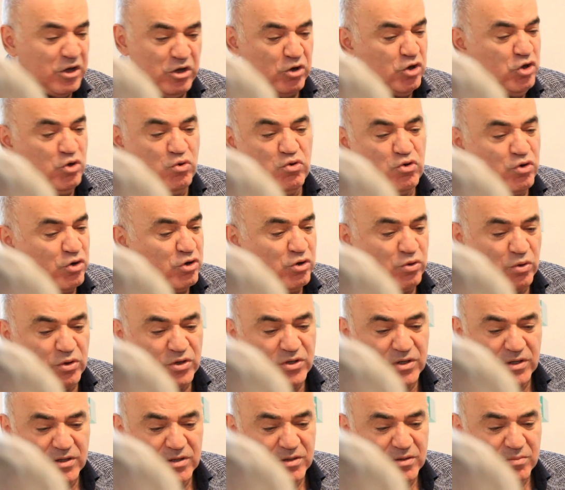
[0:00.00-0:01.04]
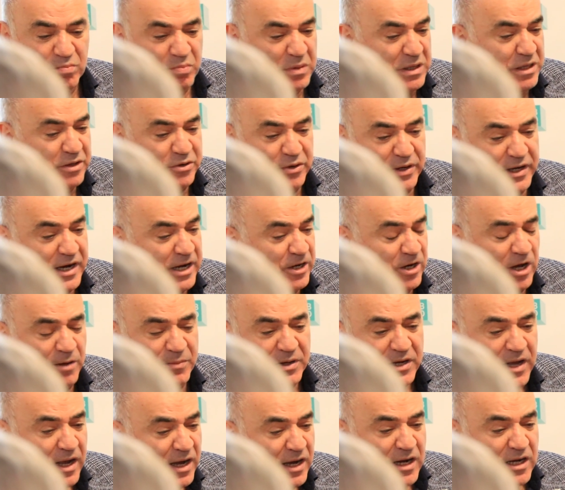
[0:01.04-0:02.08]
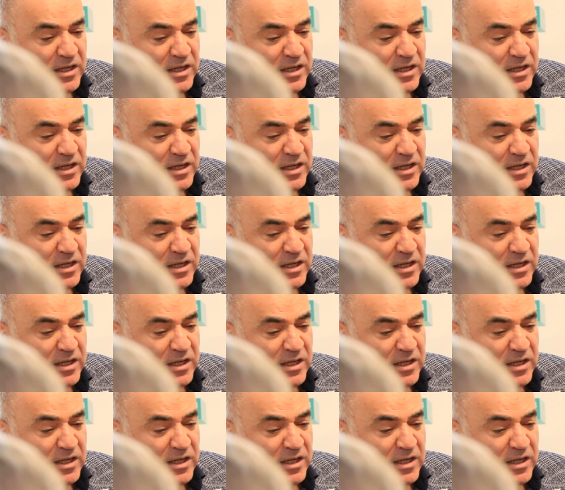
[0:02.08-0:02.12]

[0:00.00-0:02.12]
huge resources, military, economic,